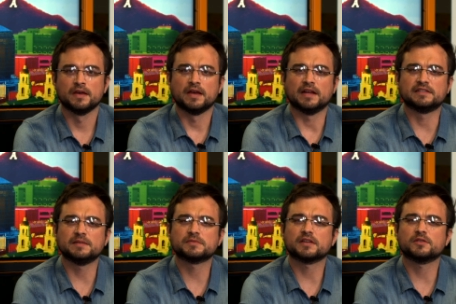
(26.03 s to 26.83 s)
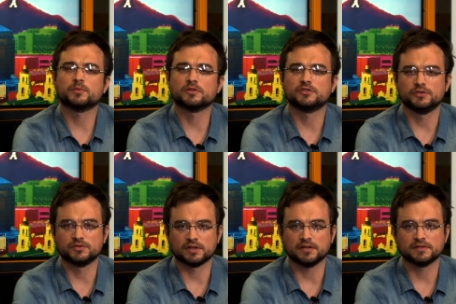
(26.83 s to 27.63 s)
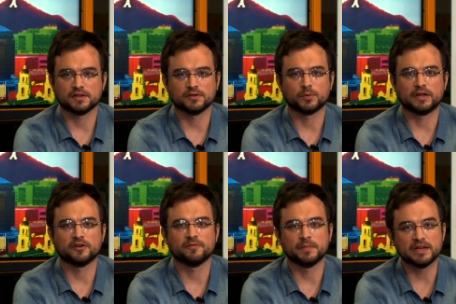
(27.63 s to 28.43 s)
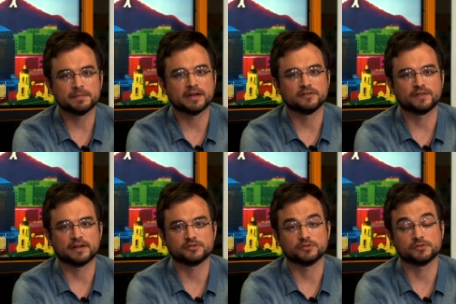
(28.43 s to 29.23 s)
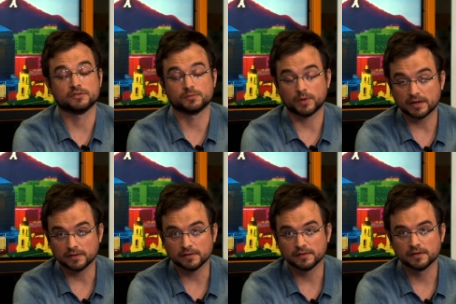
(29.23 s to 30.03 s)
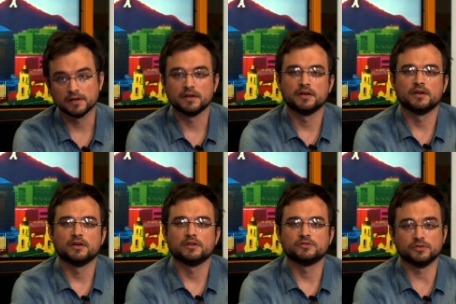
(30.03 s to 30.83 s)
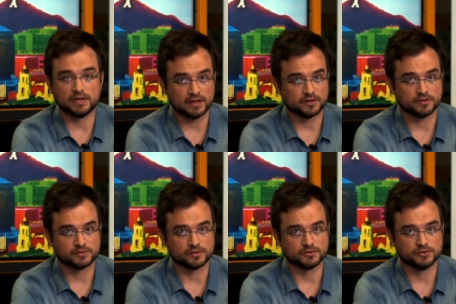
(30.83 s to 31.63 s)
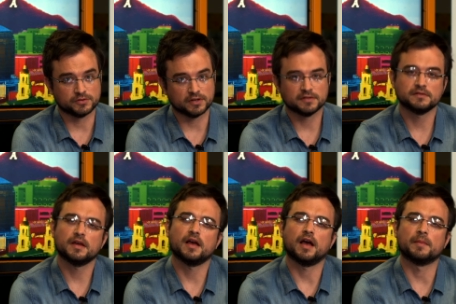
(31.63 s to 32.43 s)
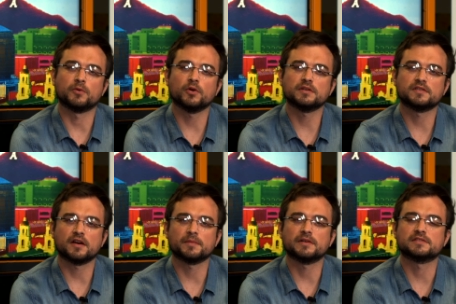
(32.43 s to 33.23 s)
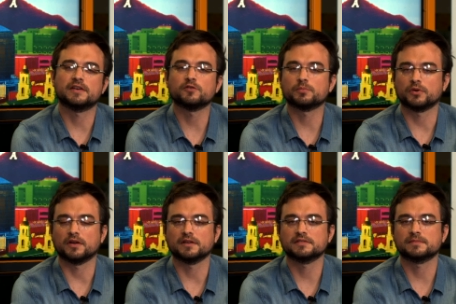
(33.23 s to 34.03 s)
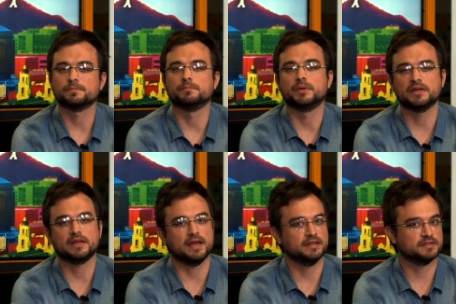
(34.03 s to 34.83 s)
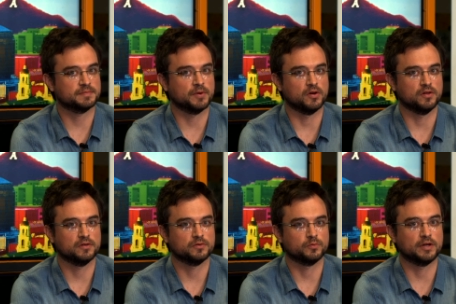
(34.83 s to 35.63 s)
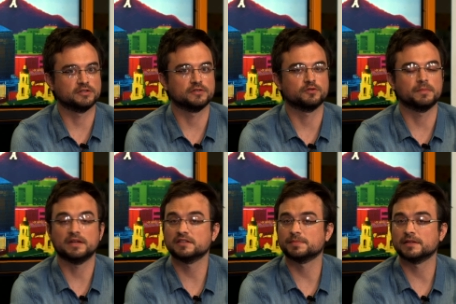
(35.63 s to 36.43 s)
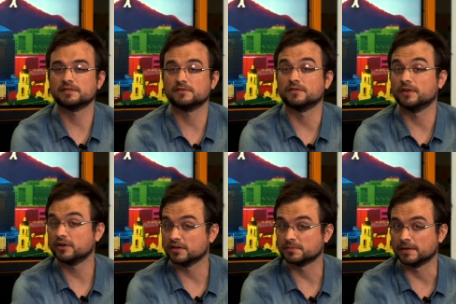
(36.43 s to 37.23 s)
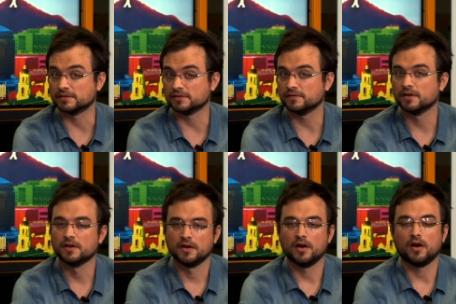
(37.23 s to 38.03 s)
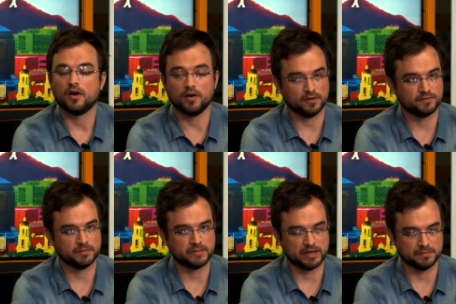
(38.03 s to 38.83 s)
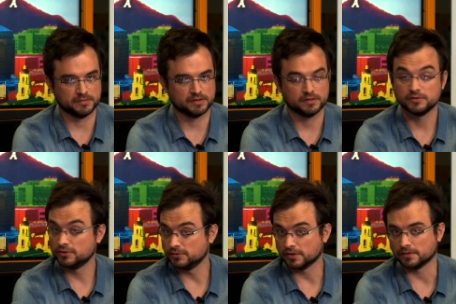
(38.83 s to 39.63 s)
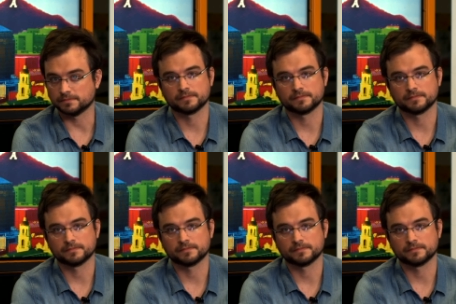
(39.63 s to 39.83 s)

It seems like the word Tucson is on the radar of many manufacturers as well, Today on Also Tucson, I'm going to talk about several products, big and small, ranging from inexpensive to very expensive, all of them named Tucson.